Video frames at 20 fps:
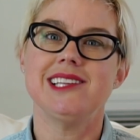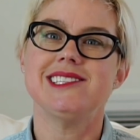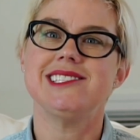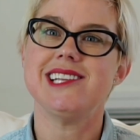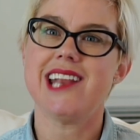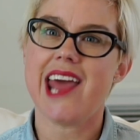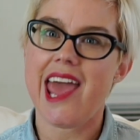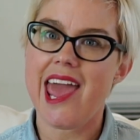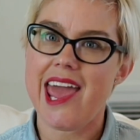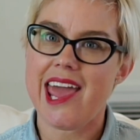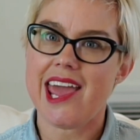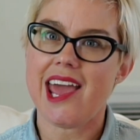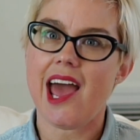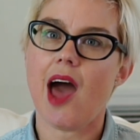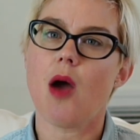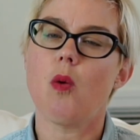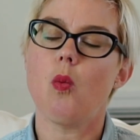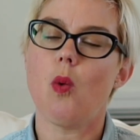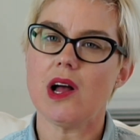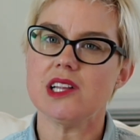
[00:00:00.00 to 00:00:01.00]
Today,
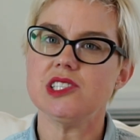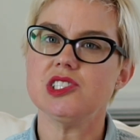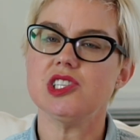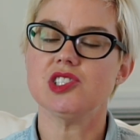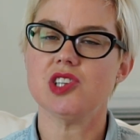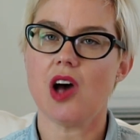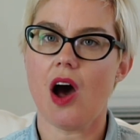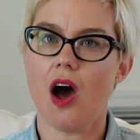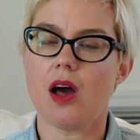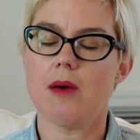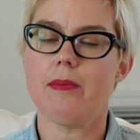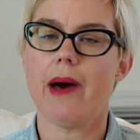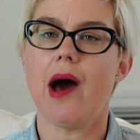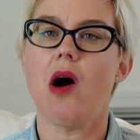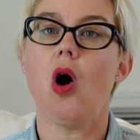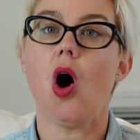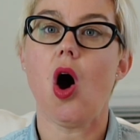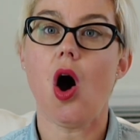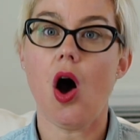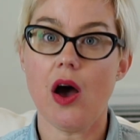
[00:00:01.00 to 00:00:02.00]
I want to talk
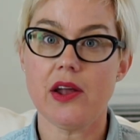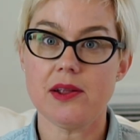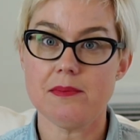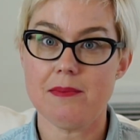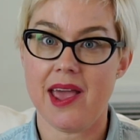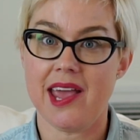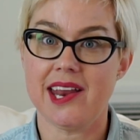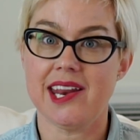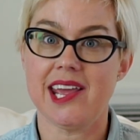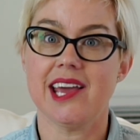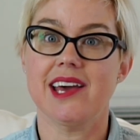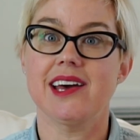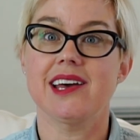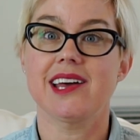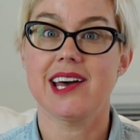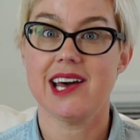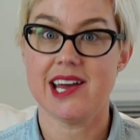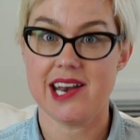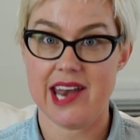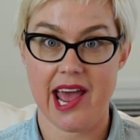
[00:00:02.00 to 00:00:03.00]
about automating
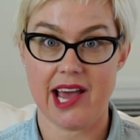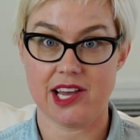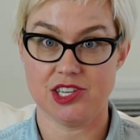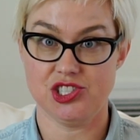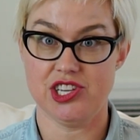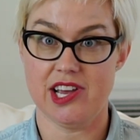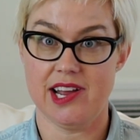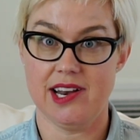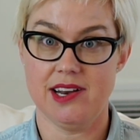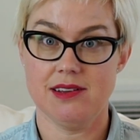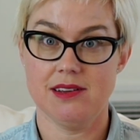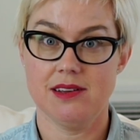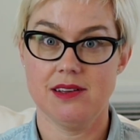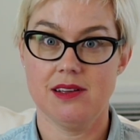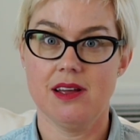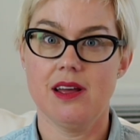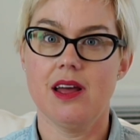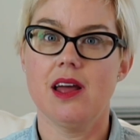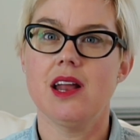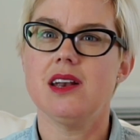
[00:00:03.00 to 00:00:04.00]
connection.
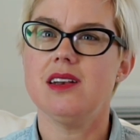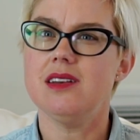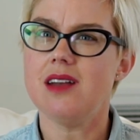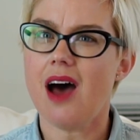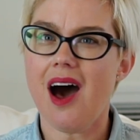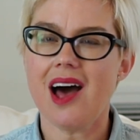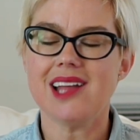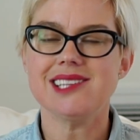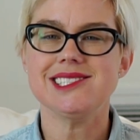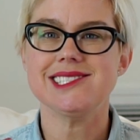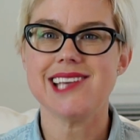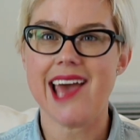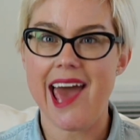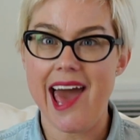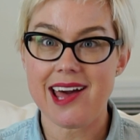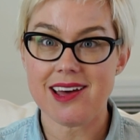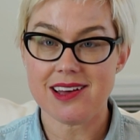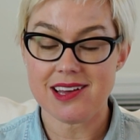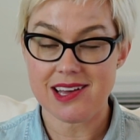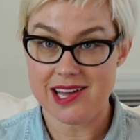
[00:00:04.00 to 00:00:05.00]
Not
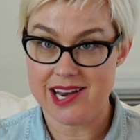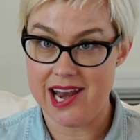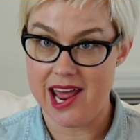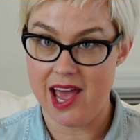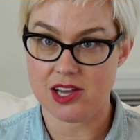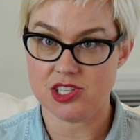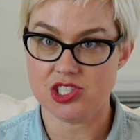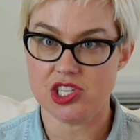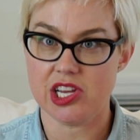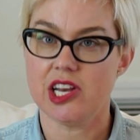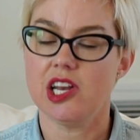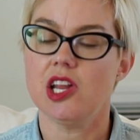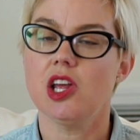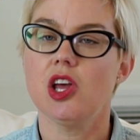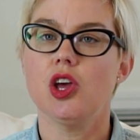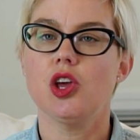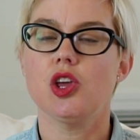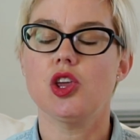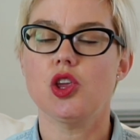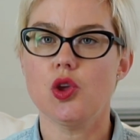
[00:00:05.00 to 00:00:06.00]
tech connection,
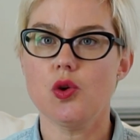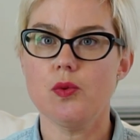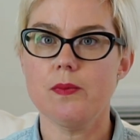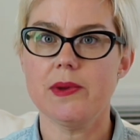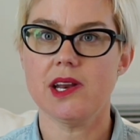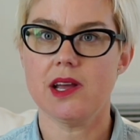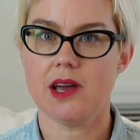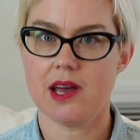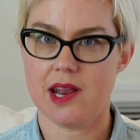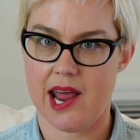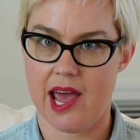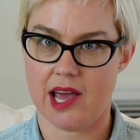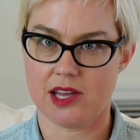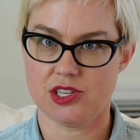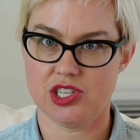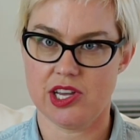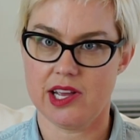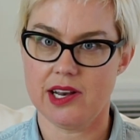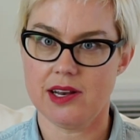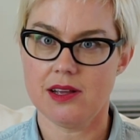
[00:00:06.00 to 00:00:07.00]
human
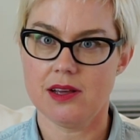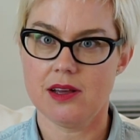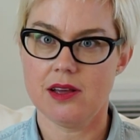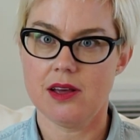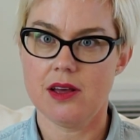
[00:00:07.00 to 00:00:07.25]
connection.